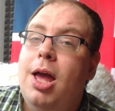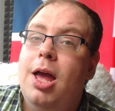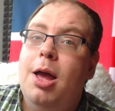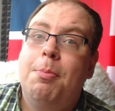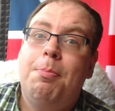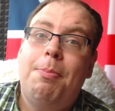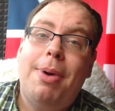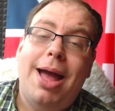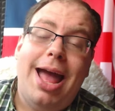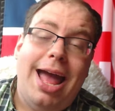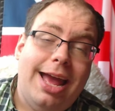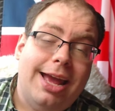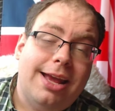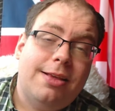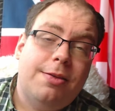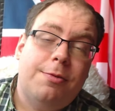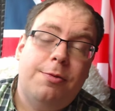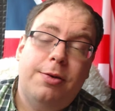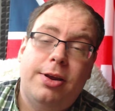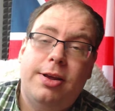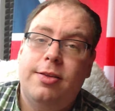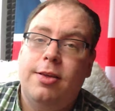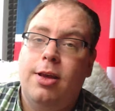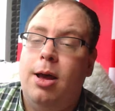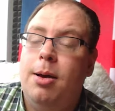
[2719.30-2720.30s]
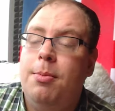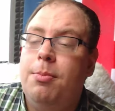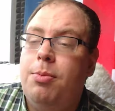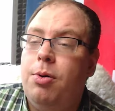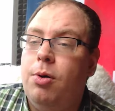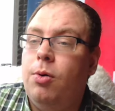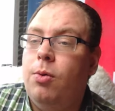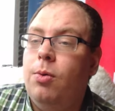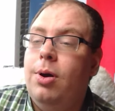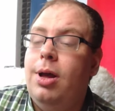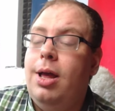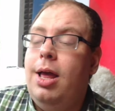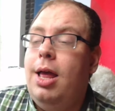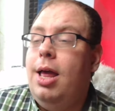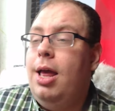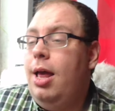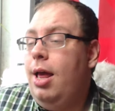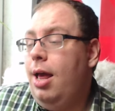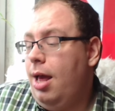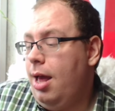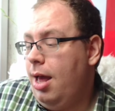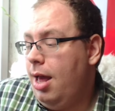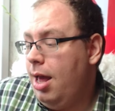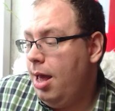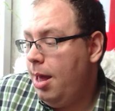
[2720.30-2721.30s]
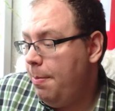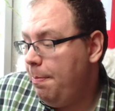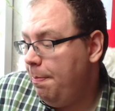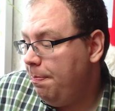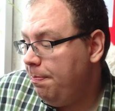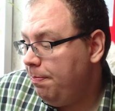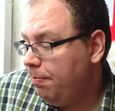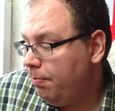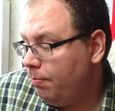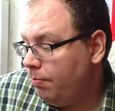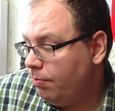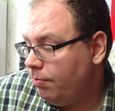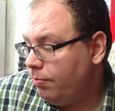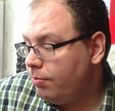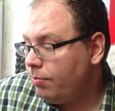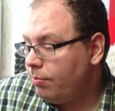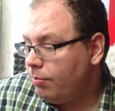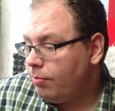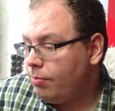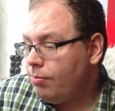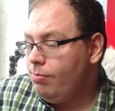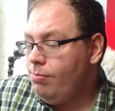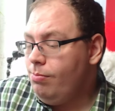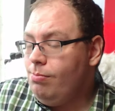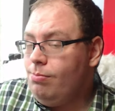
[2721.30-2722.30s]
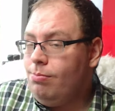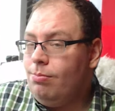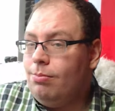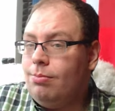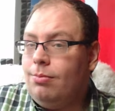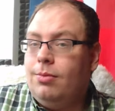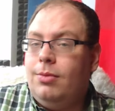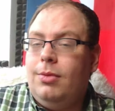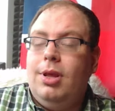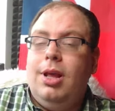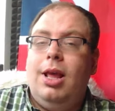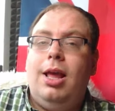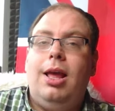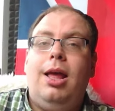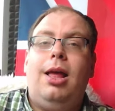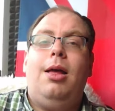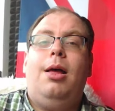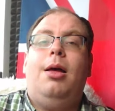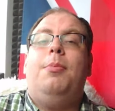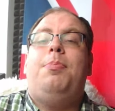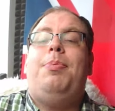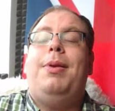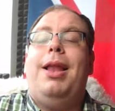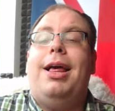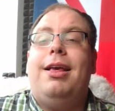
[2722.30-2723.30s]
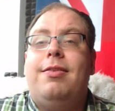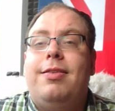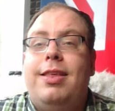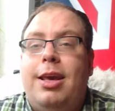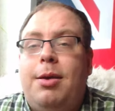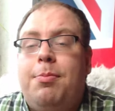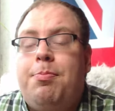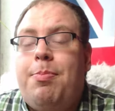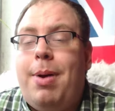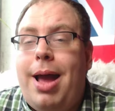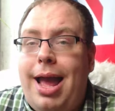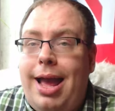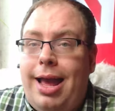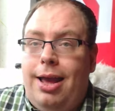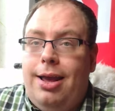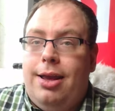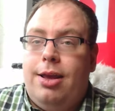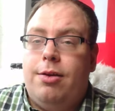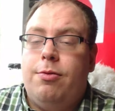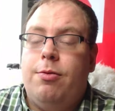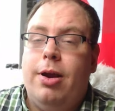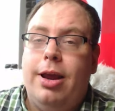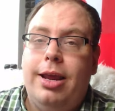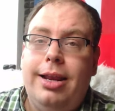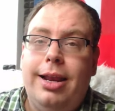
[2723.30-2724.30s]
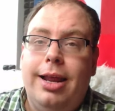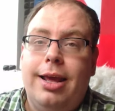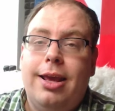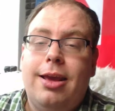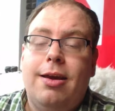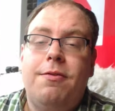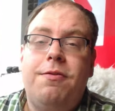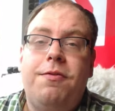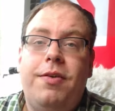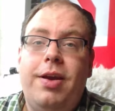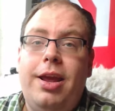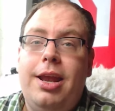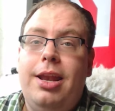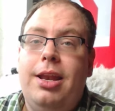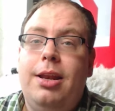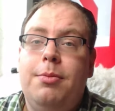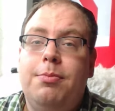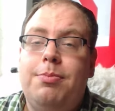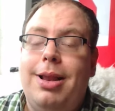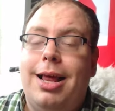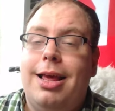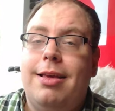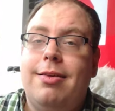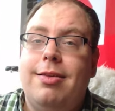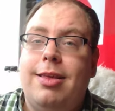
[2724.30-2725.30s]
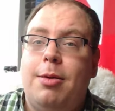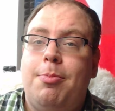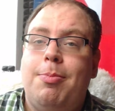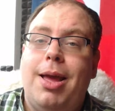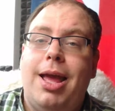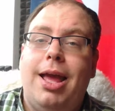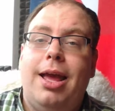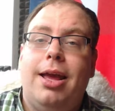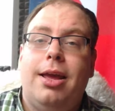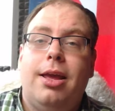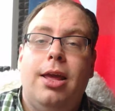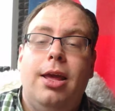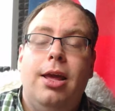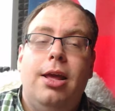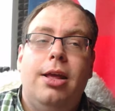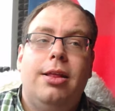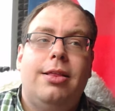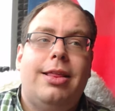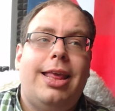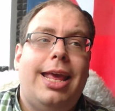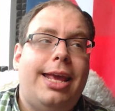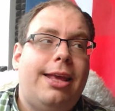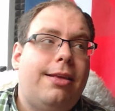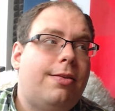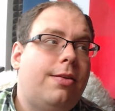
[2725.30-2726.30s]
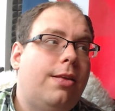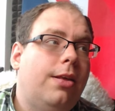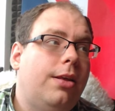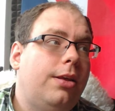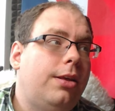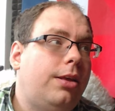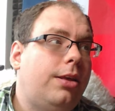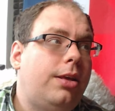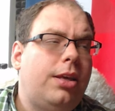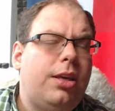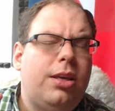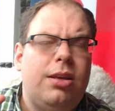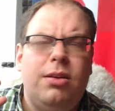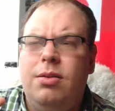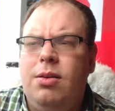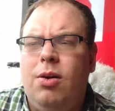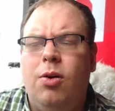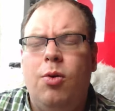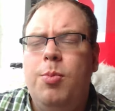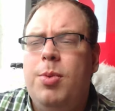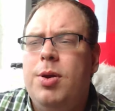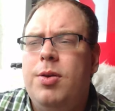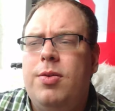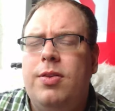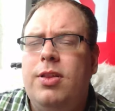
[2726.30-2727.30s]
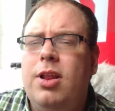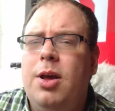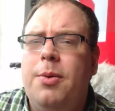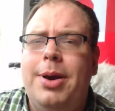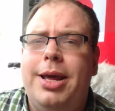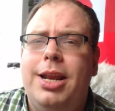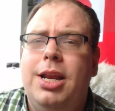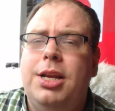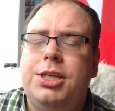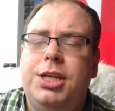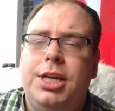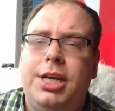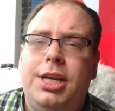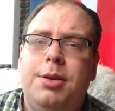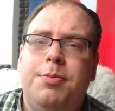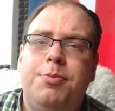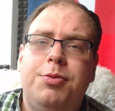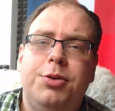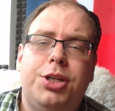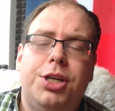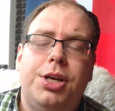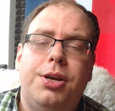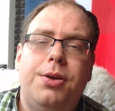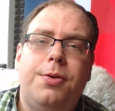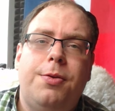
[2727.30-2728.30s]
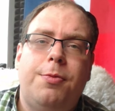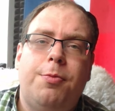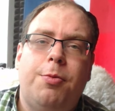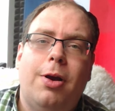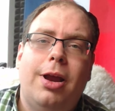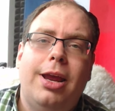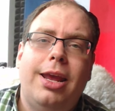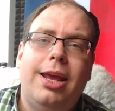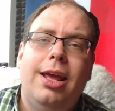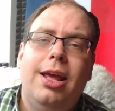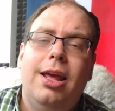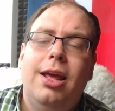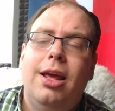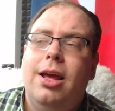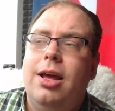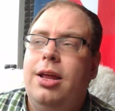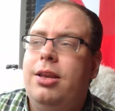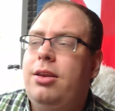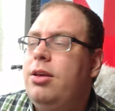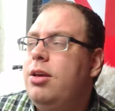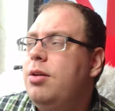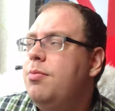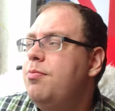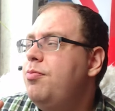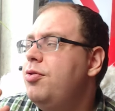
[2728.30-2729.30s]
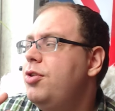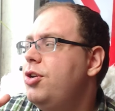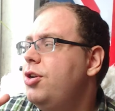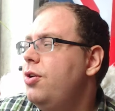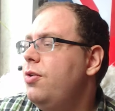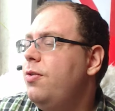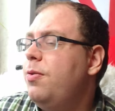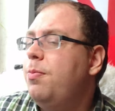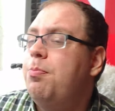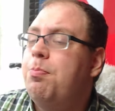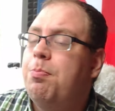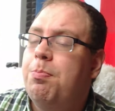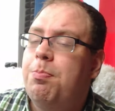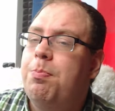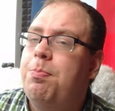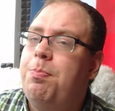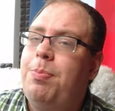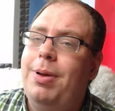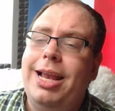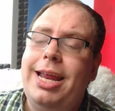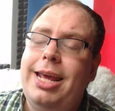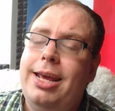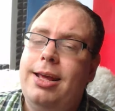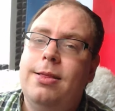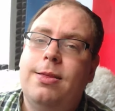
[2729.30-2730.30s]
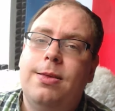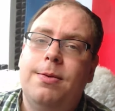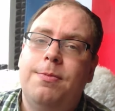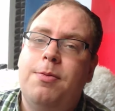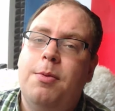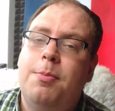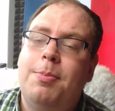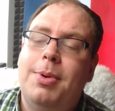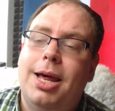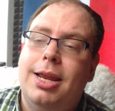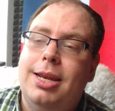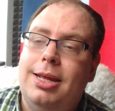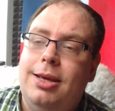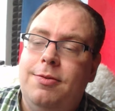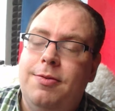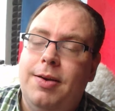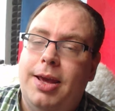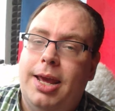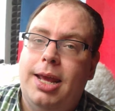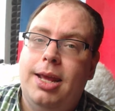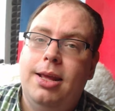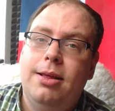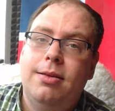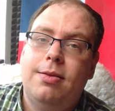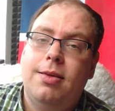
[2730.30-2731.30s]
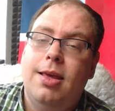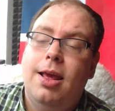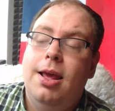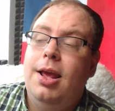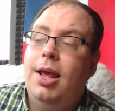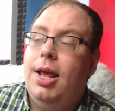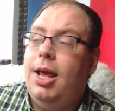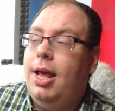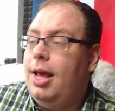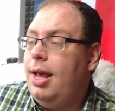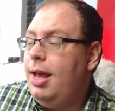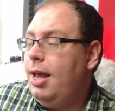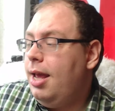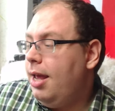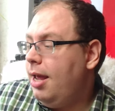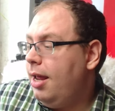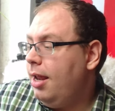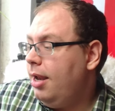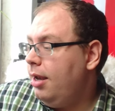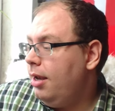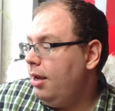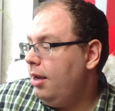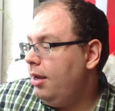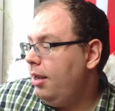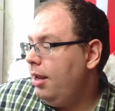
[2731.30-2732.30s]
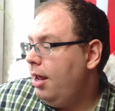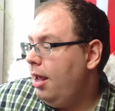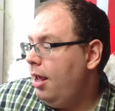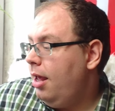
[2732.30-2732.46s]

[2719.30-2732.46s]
bags, for example, a plastic bag, right, like a thin plastic bag, takes almost no energy to produce, right? And you can produce billions of the bloody things. And